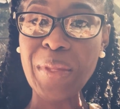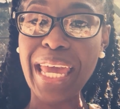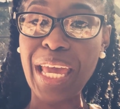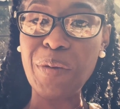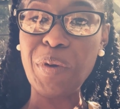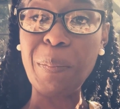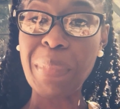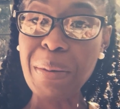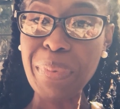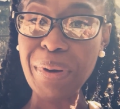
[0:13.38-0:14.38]
And
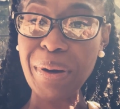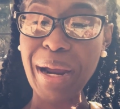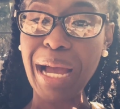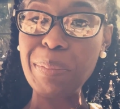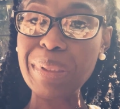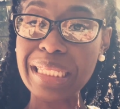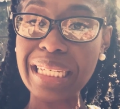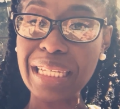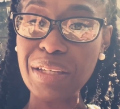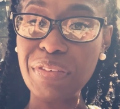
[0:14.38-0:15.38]
remember, I
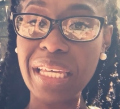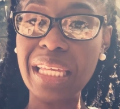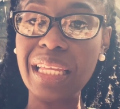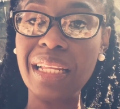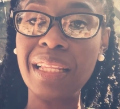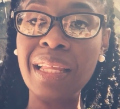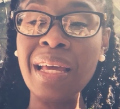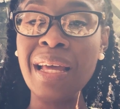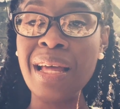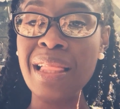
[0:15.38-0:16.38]
believe in
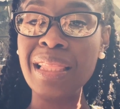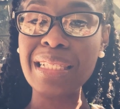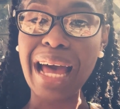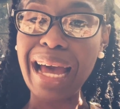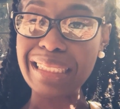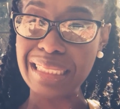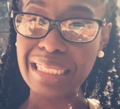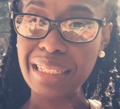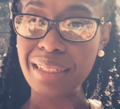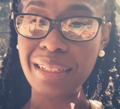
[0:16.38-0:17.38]
this
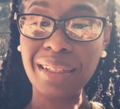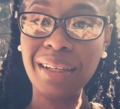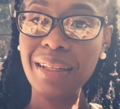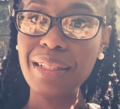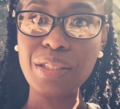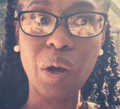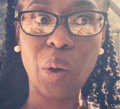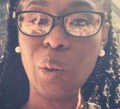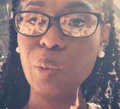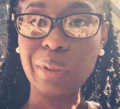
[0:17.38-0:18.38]
idea, this
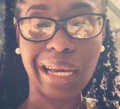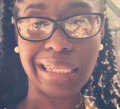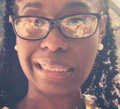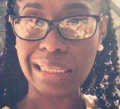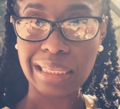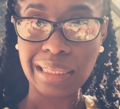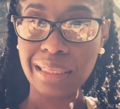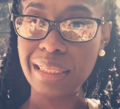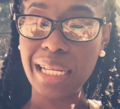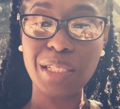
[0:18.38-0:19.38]
old
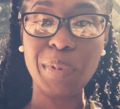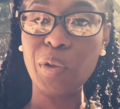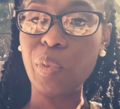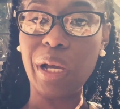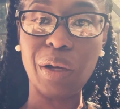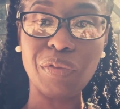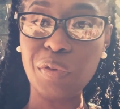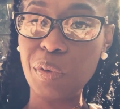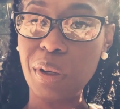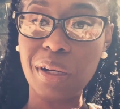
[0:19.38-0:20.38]
idea that has been around
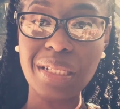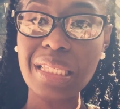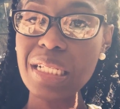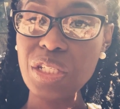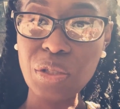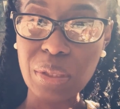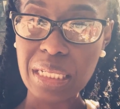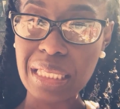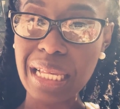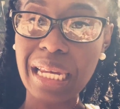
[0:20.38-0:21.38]
for
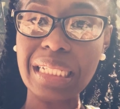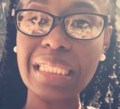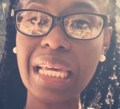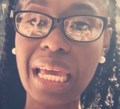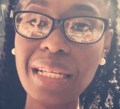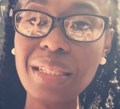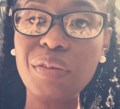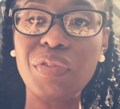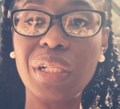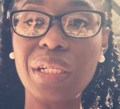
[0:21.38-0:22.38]
centuries, that it takes
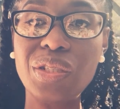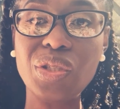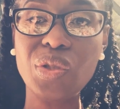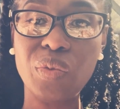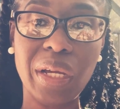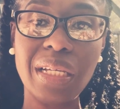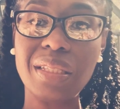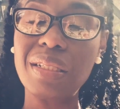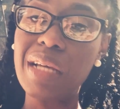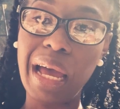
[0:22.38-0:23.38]
a village to raise
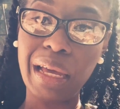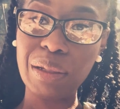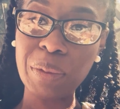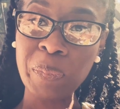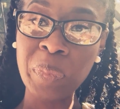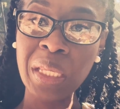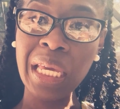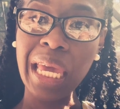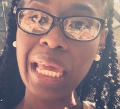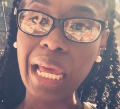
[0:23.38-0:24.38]
a child.
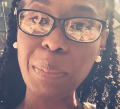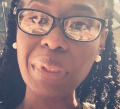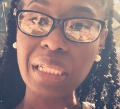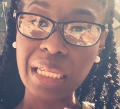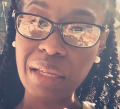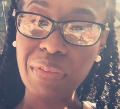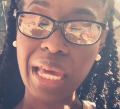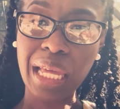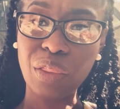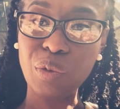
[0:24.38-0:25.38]
And I believe
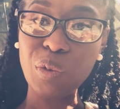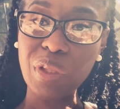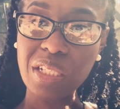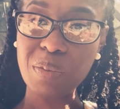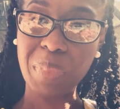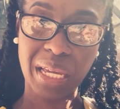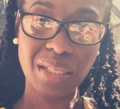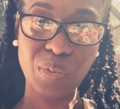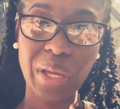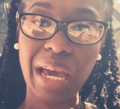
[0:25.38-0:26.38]
that through this
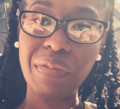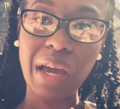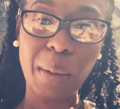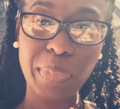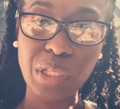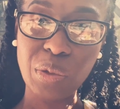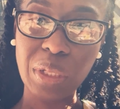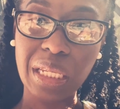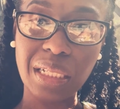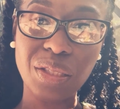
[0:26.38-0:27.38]
space, we have the
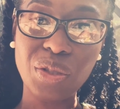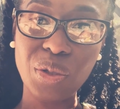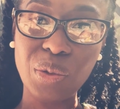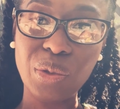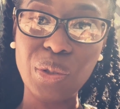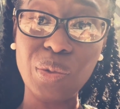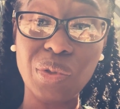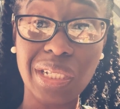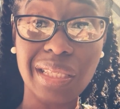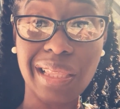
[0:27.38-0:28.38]
opportunity to do
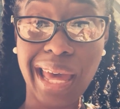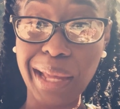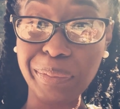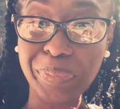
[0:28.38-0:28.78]
just that.